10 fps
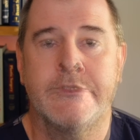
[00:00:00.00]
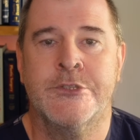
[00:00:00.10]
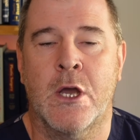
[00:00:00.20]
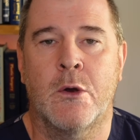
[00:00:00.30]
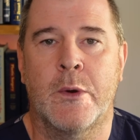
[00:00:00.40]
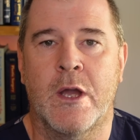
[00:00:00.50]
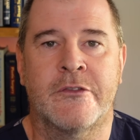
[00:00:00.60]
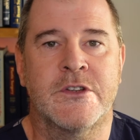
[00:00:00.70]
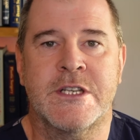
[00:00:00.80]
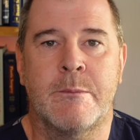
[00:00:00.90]
So we
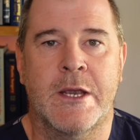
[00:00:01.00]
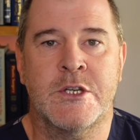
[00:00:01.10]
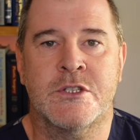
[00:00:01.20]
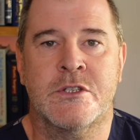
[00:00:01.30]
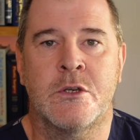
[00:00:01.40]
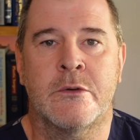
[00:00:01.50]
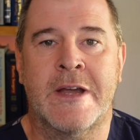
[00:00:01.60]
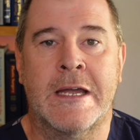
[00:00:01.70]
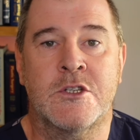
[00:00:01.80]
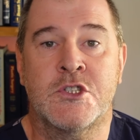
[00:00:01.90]
often see patients who have
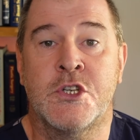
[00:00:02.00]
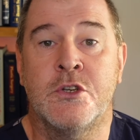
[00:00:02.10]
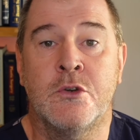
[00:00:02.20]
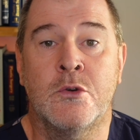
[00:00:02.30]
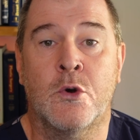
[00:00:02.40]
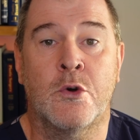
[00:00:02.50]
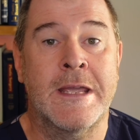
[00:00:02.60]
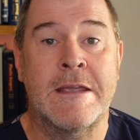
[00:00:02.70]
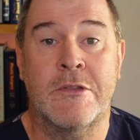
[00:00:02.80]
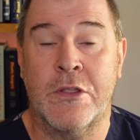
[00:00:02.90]
had 2 or
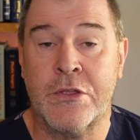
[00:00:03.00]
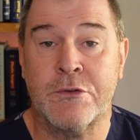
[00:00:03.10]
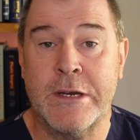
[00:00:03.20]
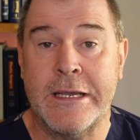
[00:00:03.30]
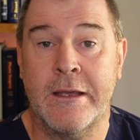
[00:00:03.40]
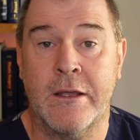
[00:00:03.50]
even 3